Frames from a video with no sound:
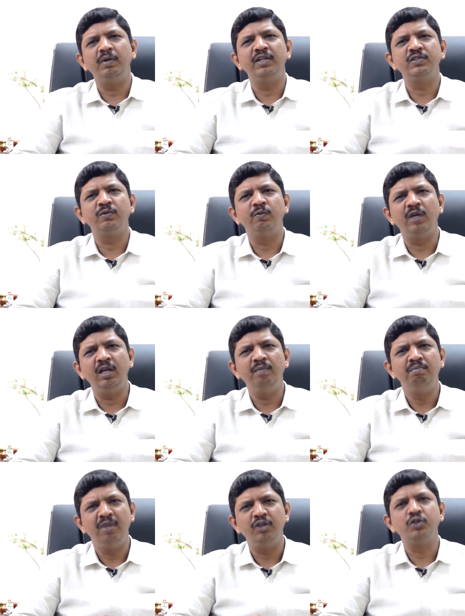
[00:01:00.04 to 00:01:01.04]
plays a very
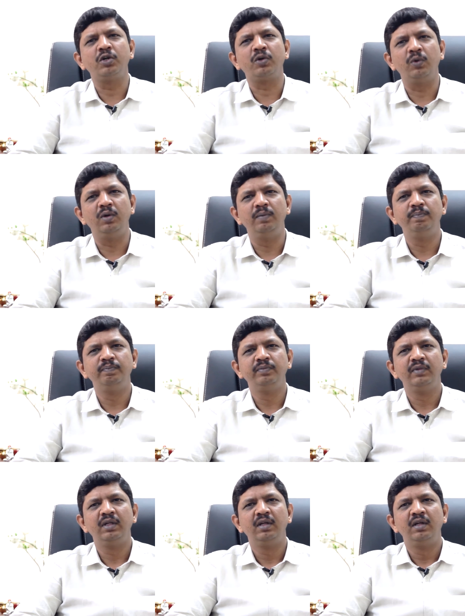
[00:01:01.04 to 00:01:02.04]
major role.
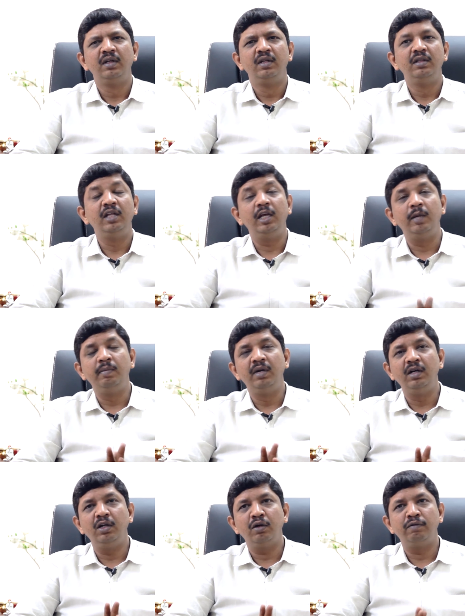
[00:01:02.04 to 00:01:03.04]
The
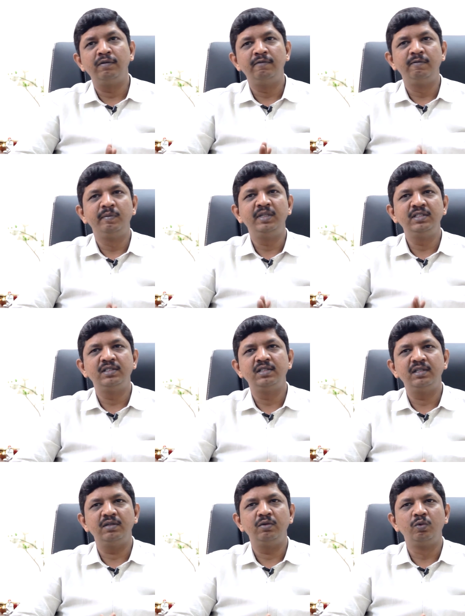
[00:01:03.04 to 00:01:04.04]
ability of a
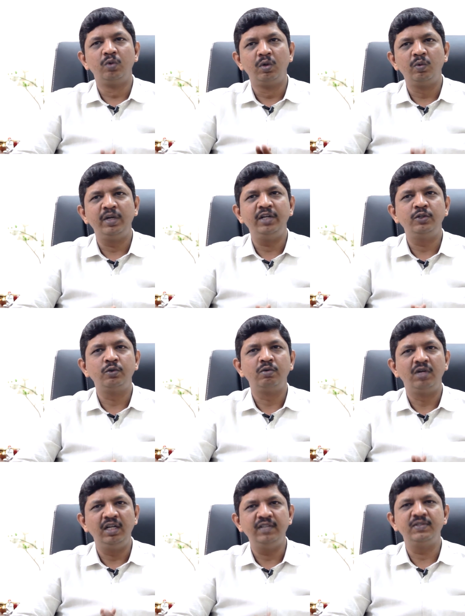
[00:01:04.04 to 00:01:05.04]
woman's ovary to
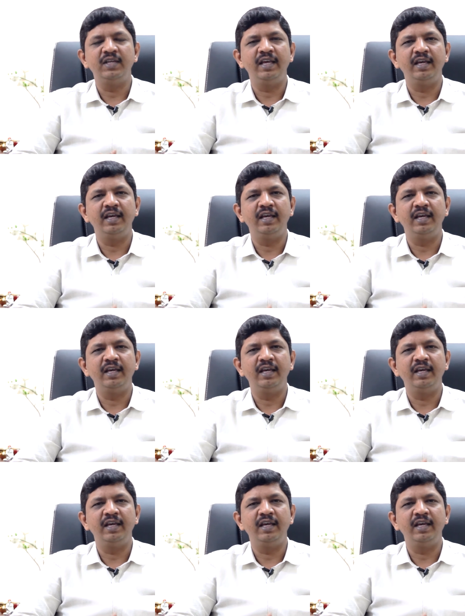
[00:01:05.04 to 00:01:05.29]
release